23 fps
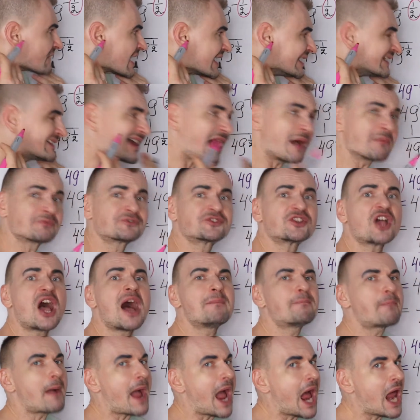it comes
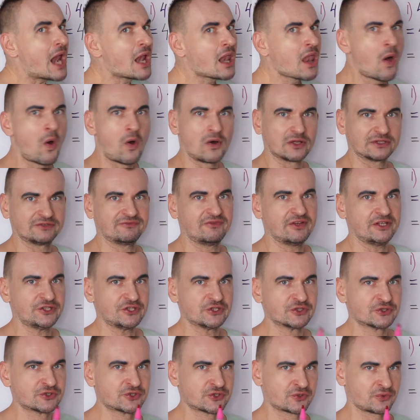up a lot when
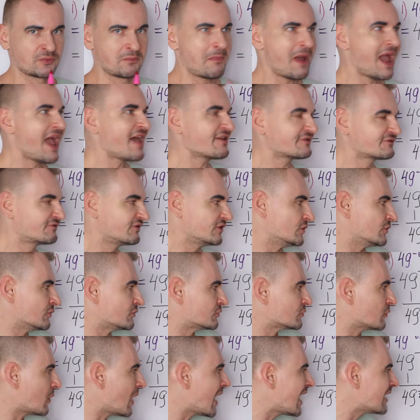you do math, when you
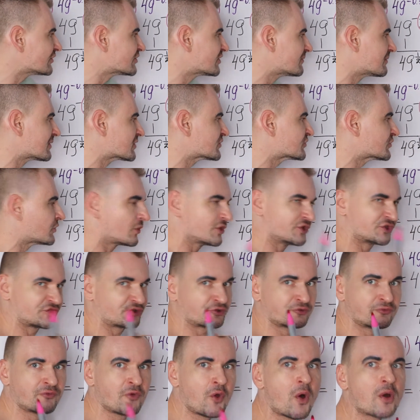do algebra. So
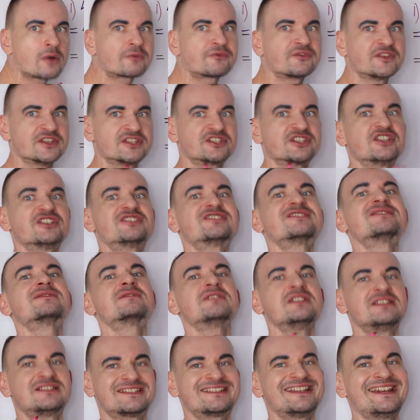it's
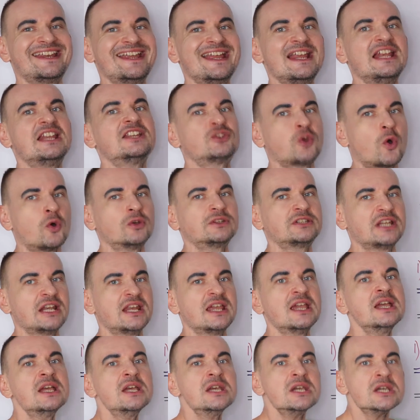really
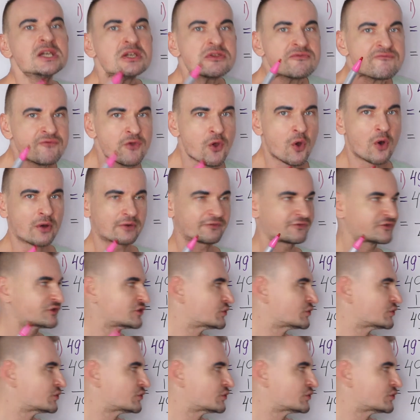totally worth